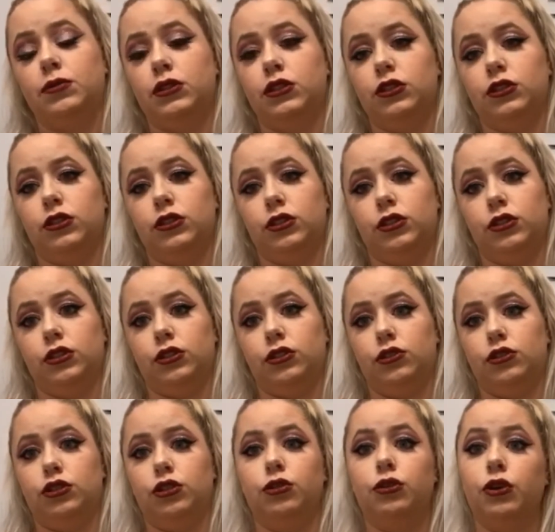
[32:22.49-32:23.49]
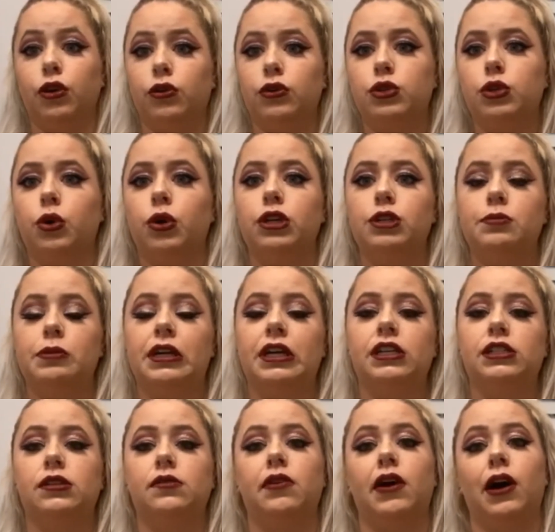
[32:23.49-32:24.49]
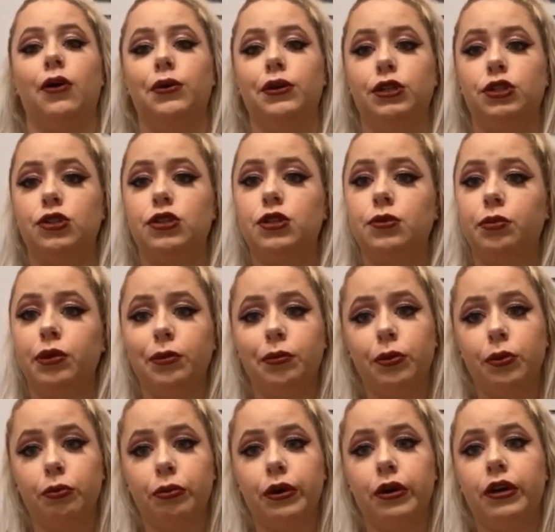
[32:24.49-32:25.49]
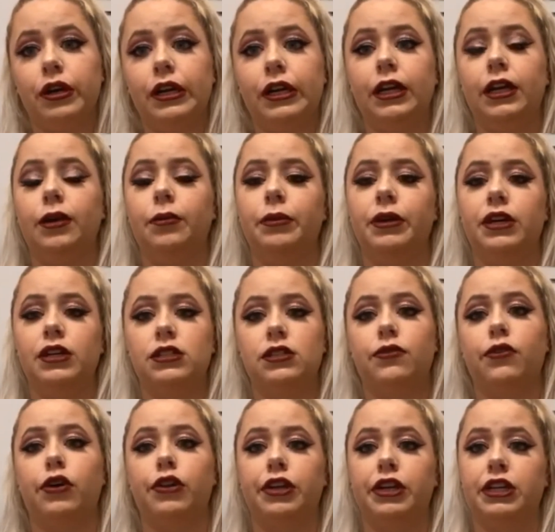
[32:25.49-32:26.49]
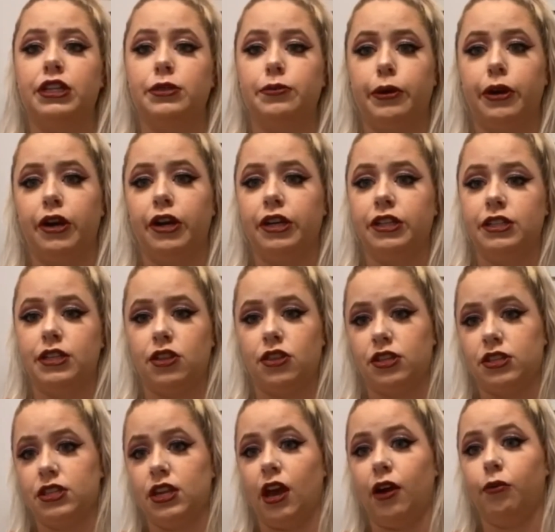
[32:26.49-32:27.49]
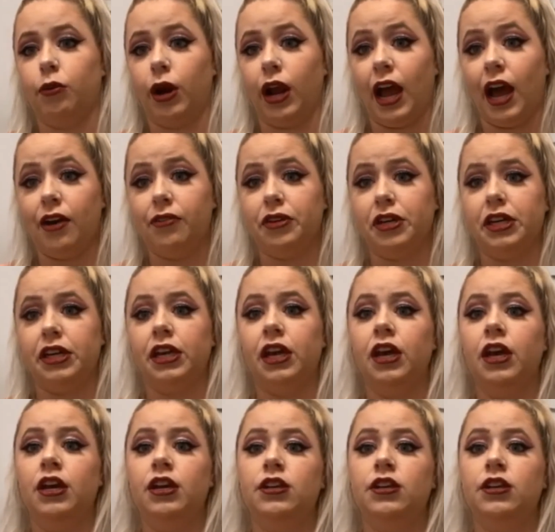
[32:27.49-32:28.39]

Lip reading: to do ghost tours because of how interested people were in it and because of all the experience that the staff were having.